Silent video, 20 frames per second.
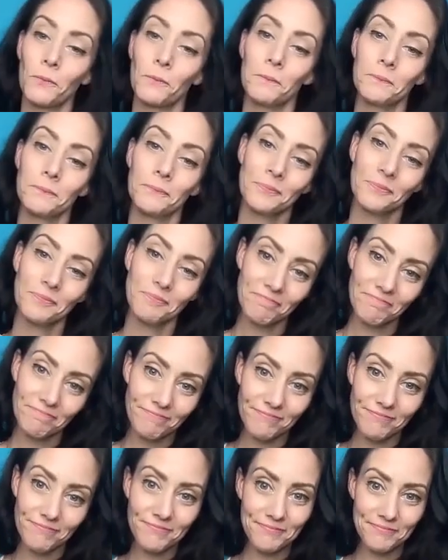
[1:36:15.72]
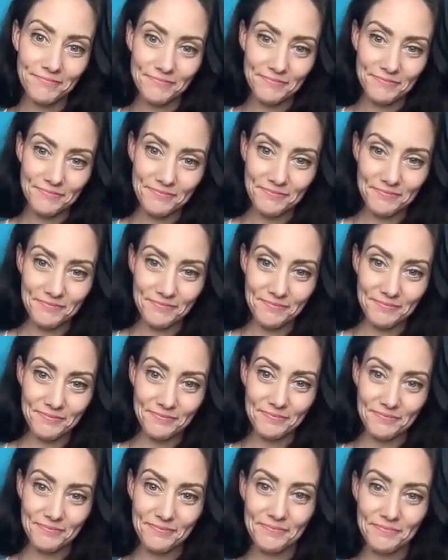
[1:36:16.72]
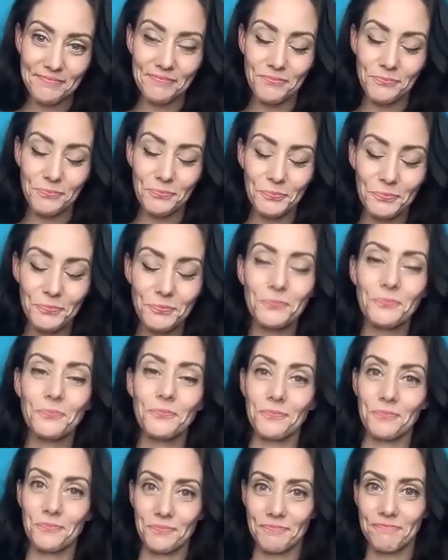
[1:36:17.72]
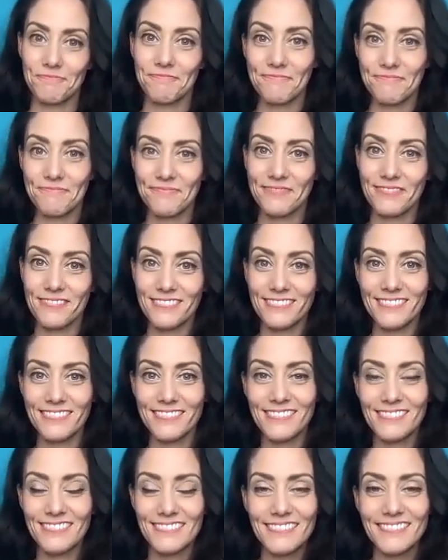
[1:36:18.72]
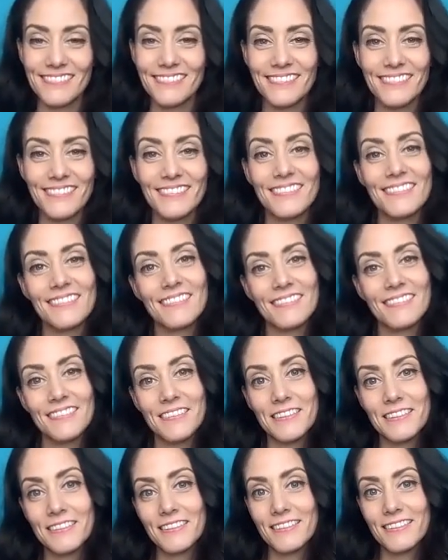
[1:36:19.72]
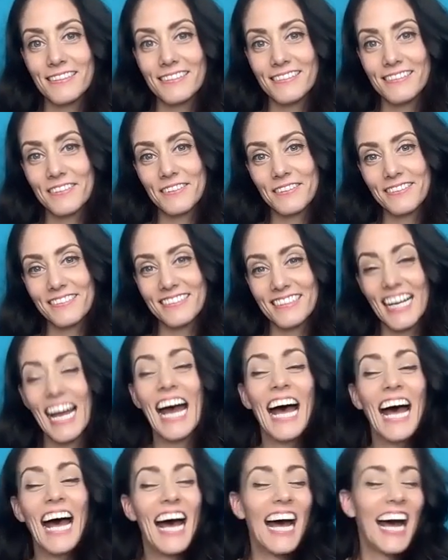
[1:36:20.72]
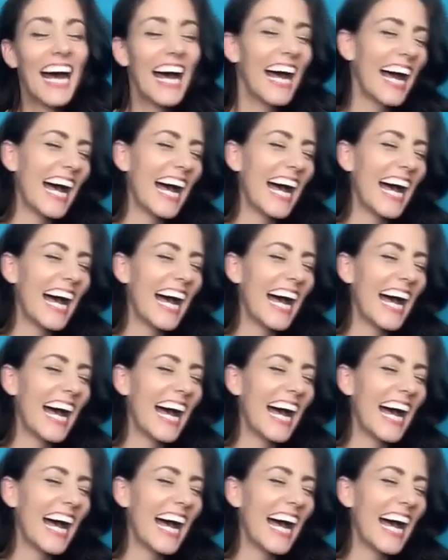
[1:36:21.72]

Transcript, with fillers: You know, follow her and uh, make sure to check out her stuff because she's a very interesting